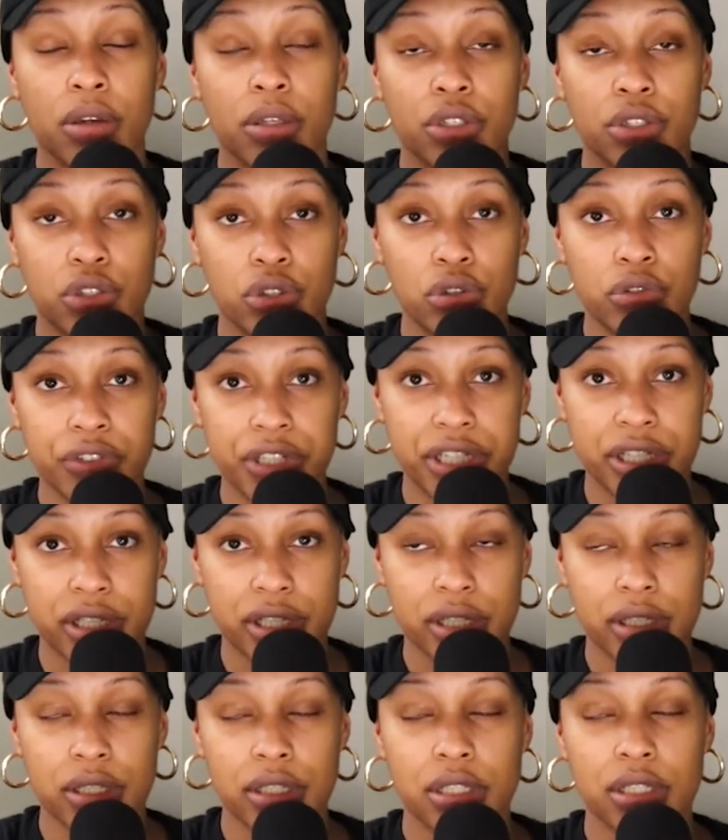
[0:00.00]
2
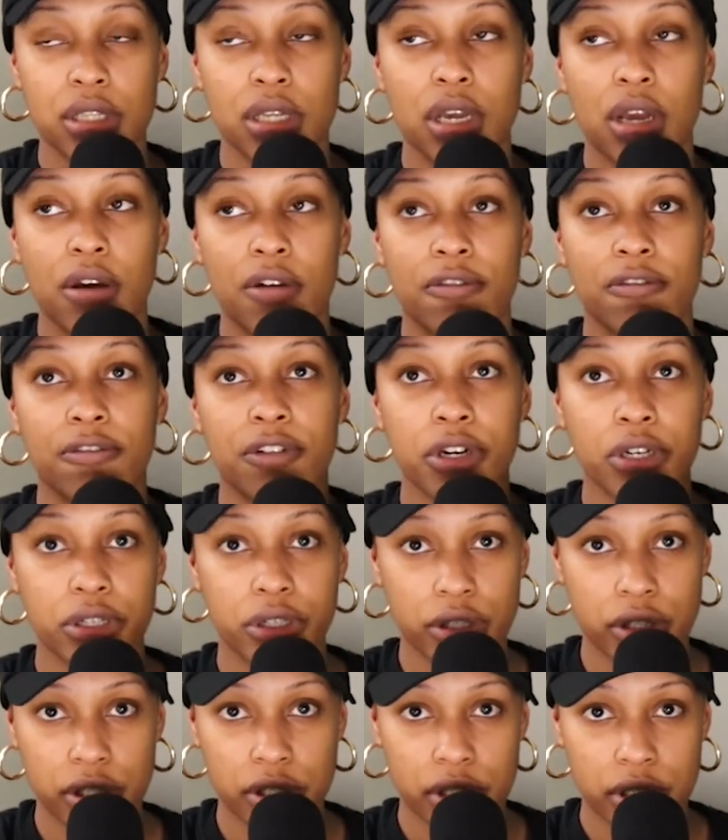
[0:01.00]
reasons.
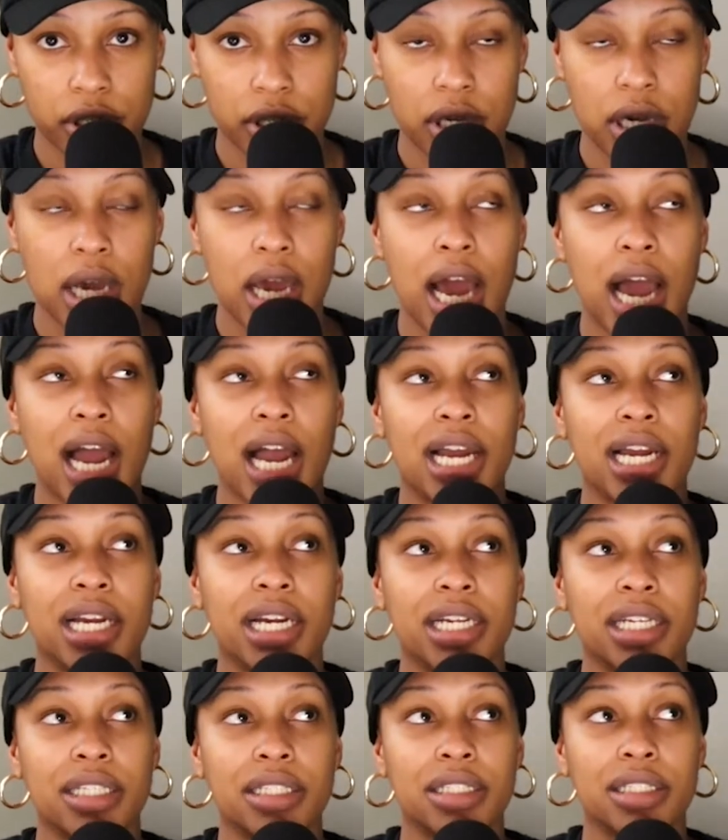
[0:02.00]
First,
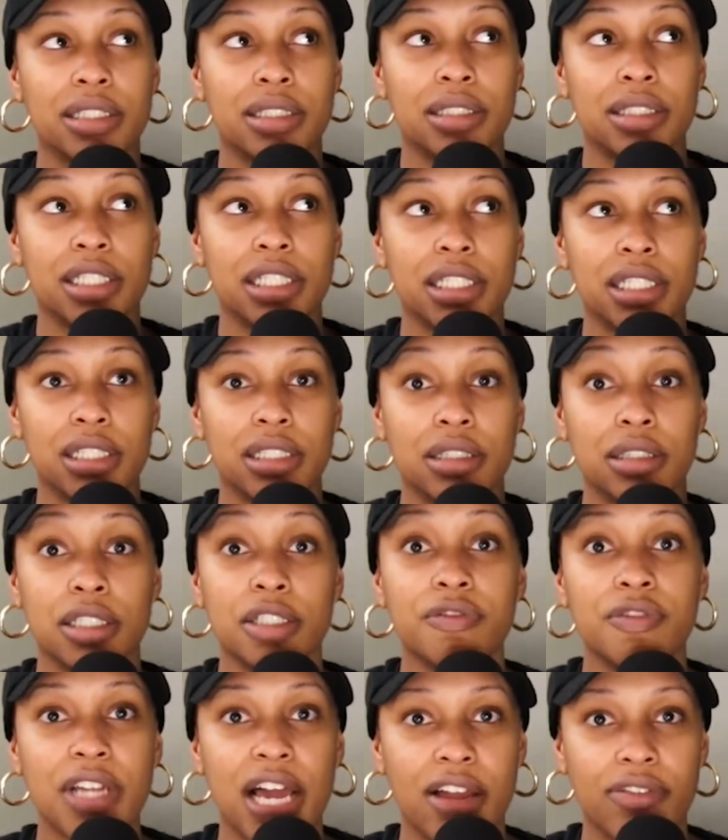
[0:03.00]
I did cliff
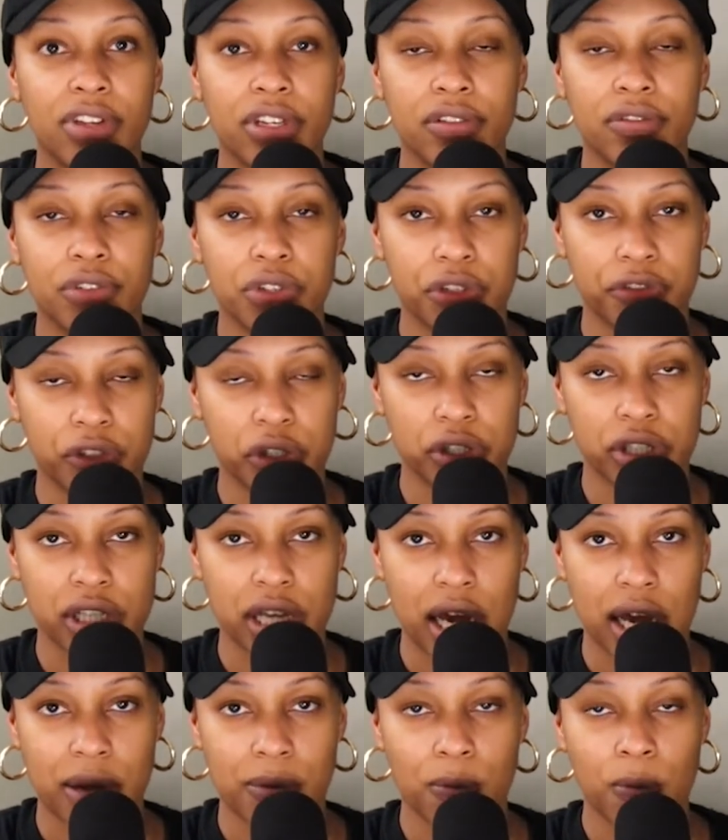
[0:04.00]
diving for the first
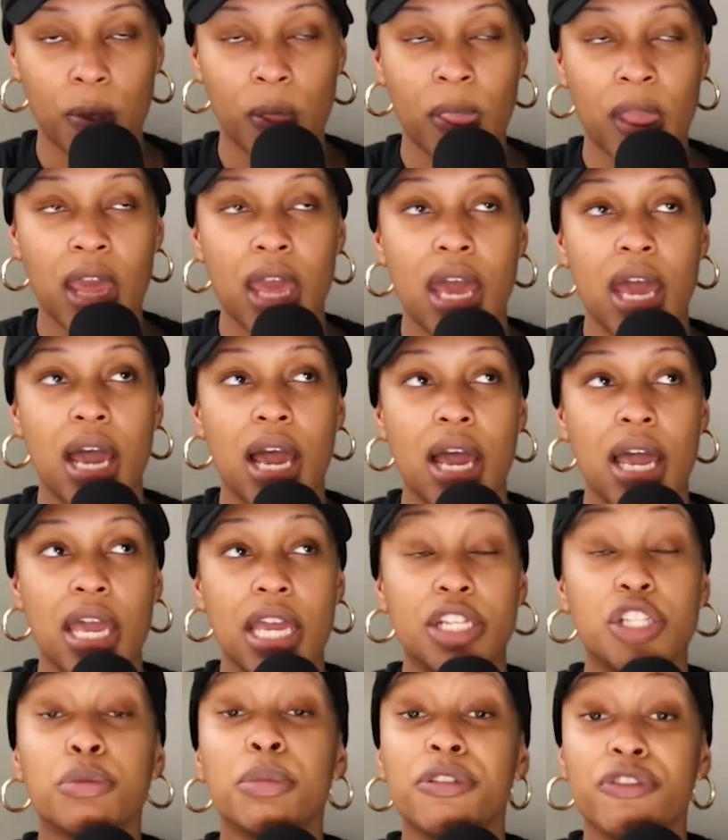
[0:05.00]
time. It
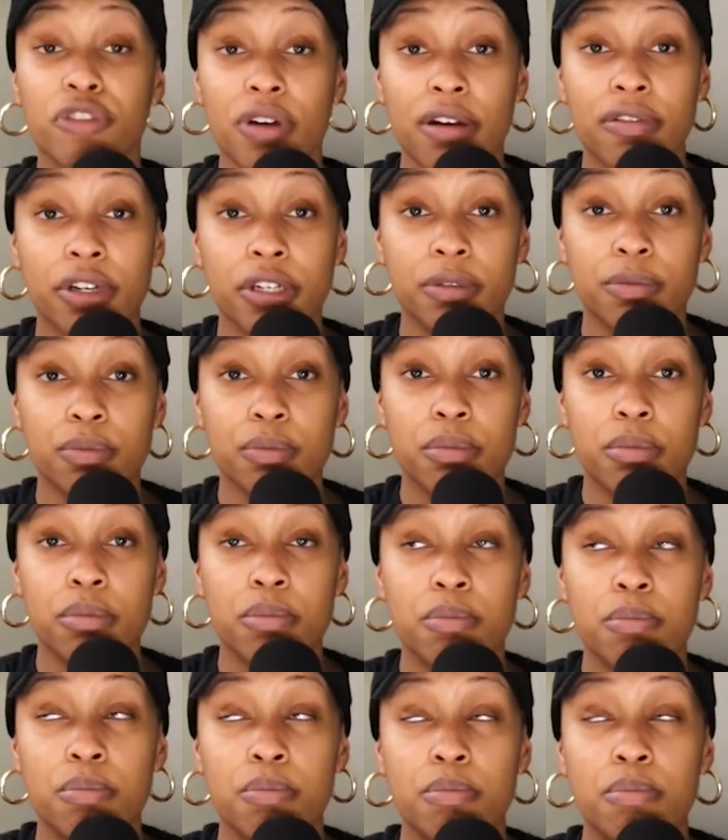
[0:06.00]
took me forever
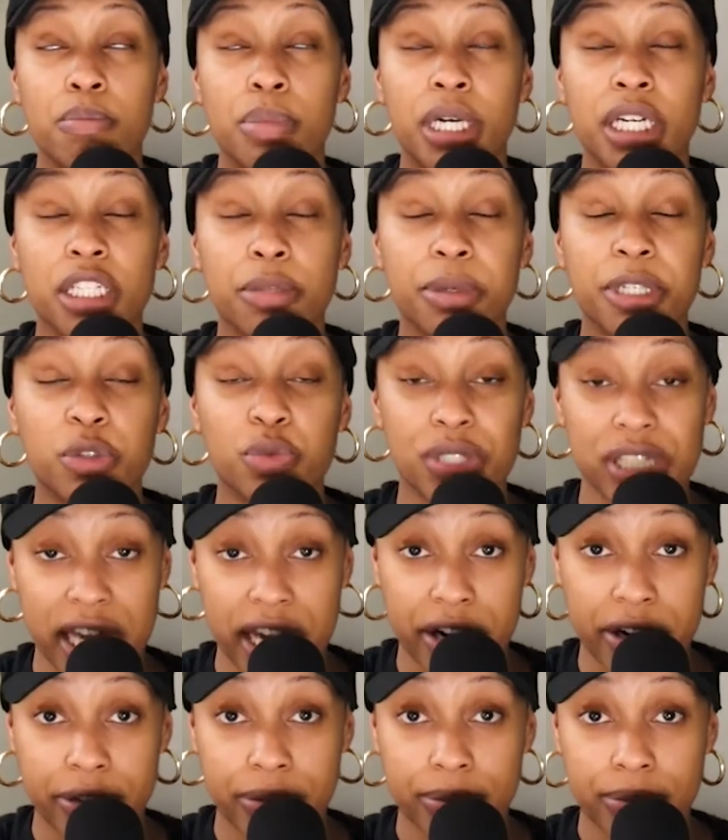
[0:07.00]
because bitch was
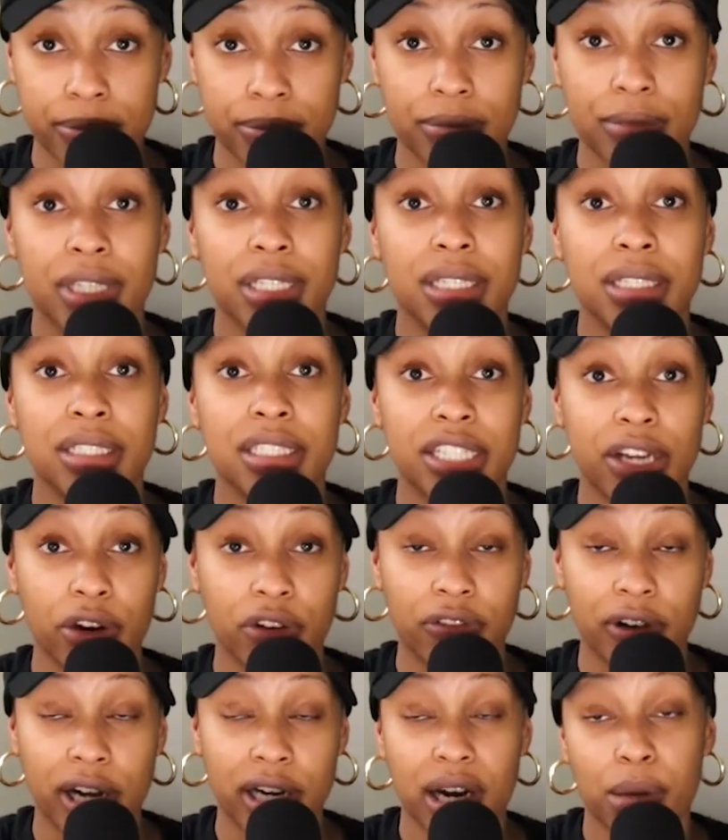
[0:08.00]
scared,
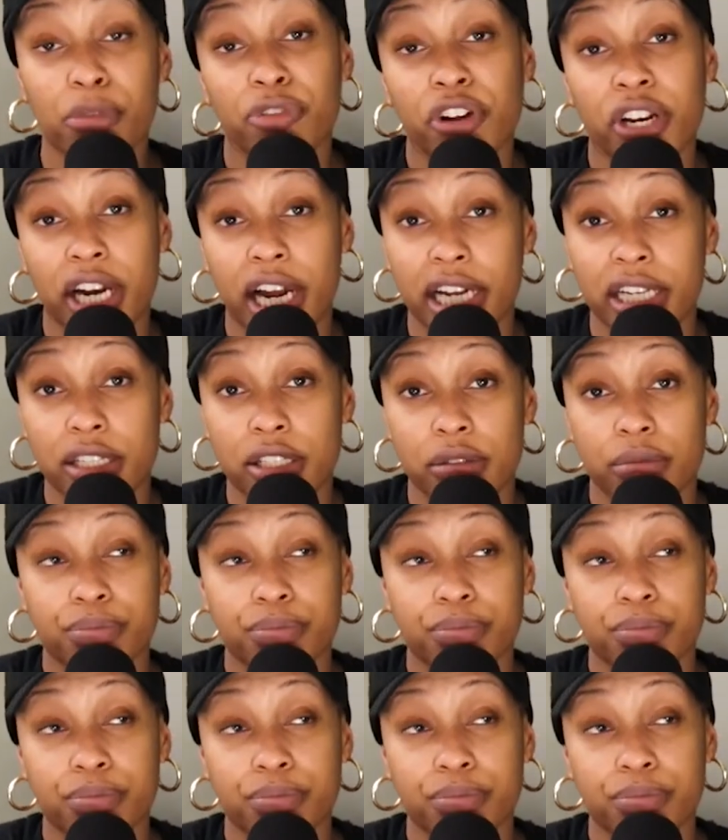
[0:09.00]
terrified. I'm afraid of heights.